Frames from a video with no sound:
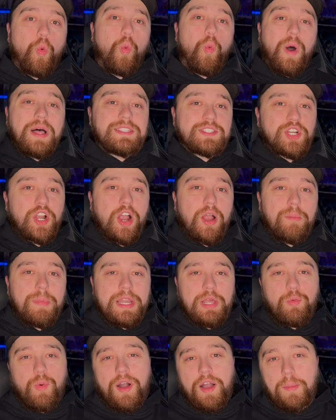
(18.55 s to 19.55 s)
What's going on,
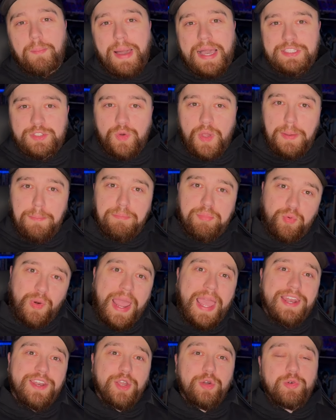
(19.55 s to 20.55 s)
buddy? Welcome back to a
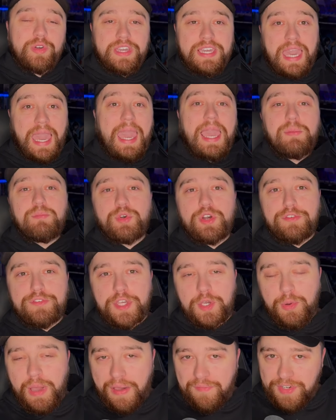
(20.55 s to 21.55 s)
brand new game
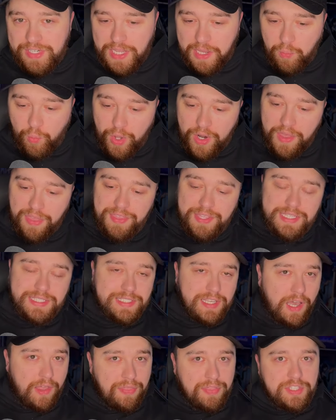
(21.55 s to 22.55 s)
review. Haven't done one of these
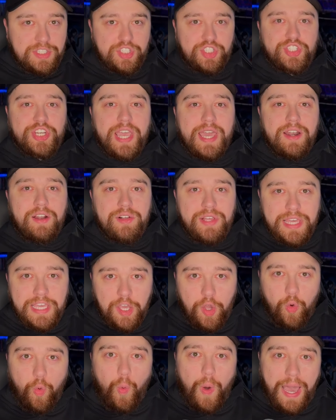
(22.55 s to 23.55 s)
on this channel
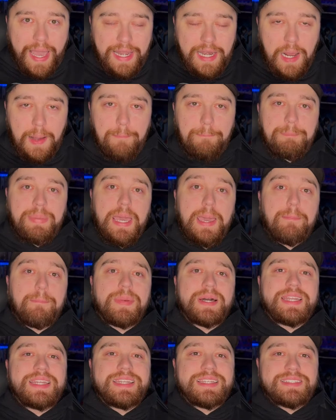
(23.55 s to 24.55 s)
in quite a bit,
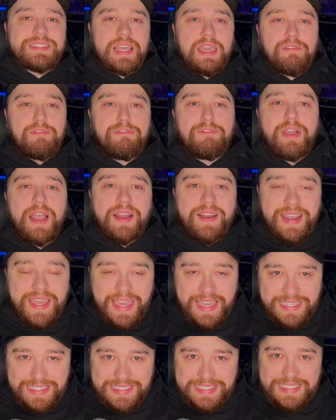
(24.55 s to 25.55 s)
but it is a very
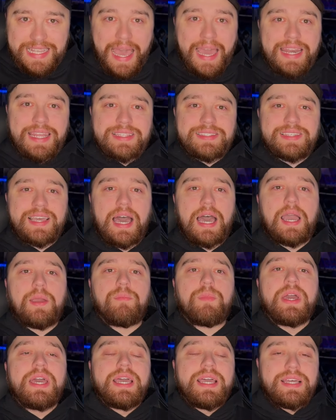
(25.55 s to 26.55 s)
exciting
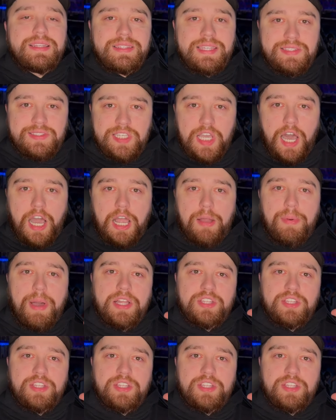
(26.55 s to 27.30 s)
time to talk about